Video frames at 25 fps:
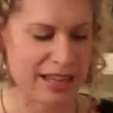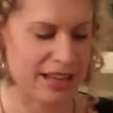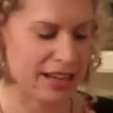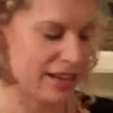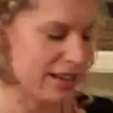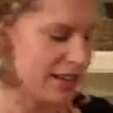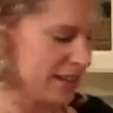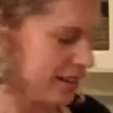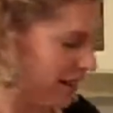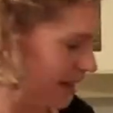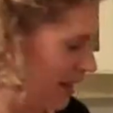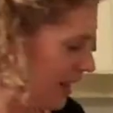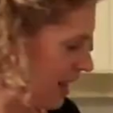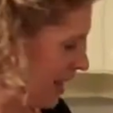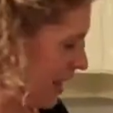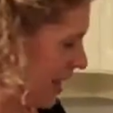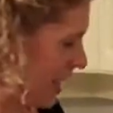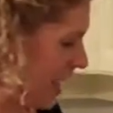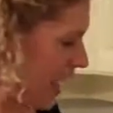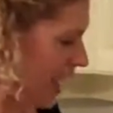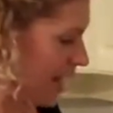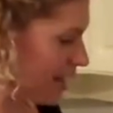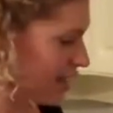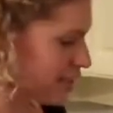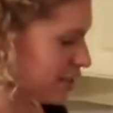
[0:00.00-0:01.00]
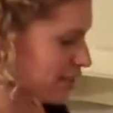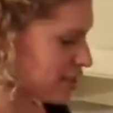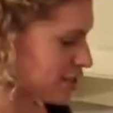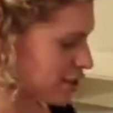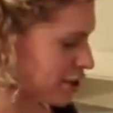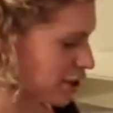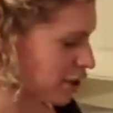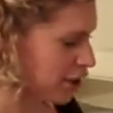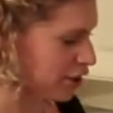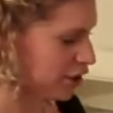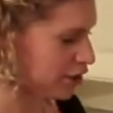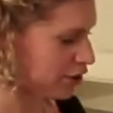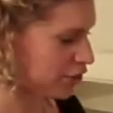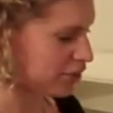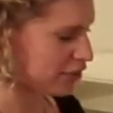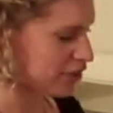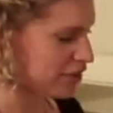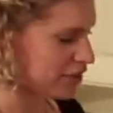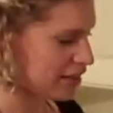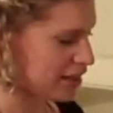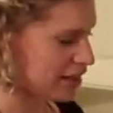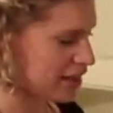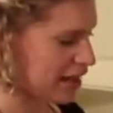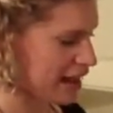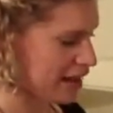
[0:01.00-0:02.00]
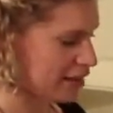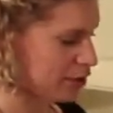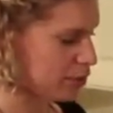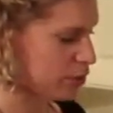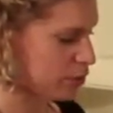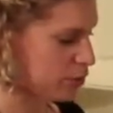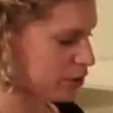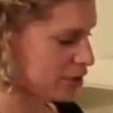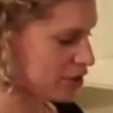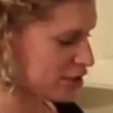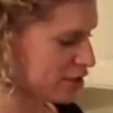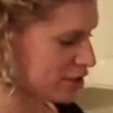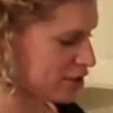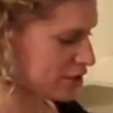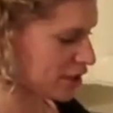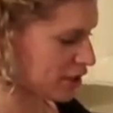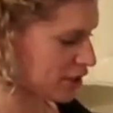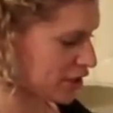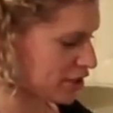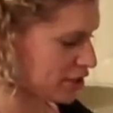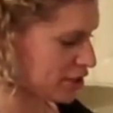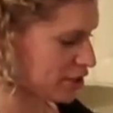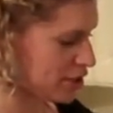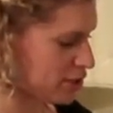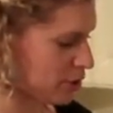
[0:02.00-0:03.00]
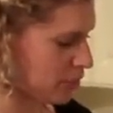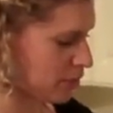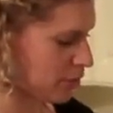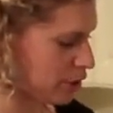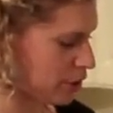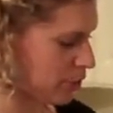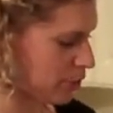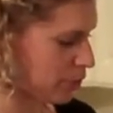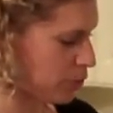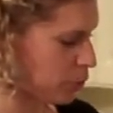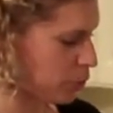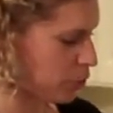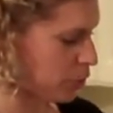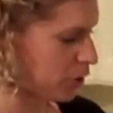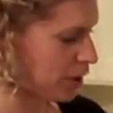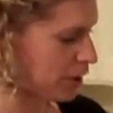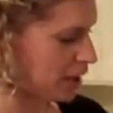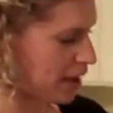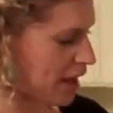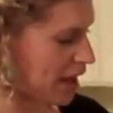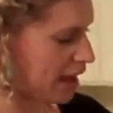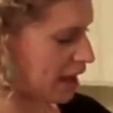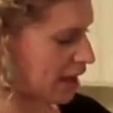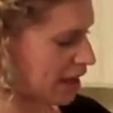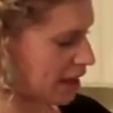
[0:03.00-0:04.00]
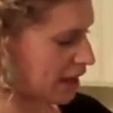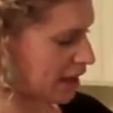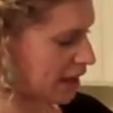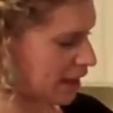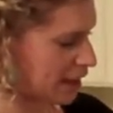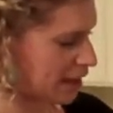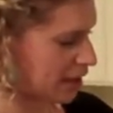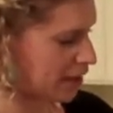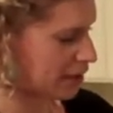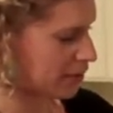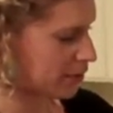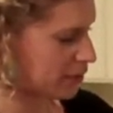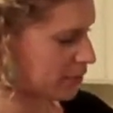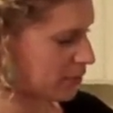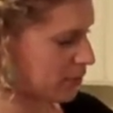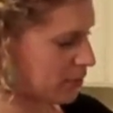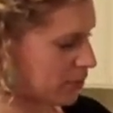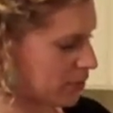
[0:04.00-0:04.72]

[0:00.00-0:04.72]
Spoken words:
in there, and dissolved that cornstarch. So I'm going to pour that in there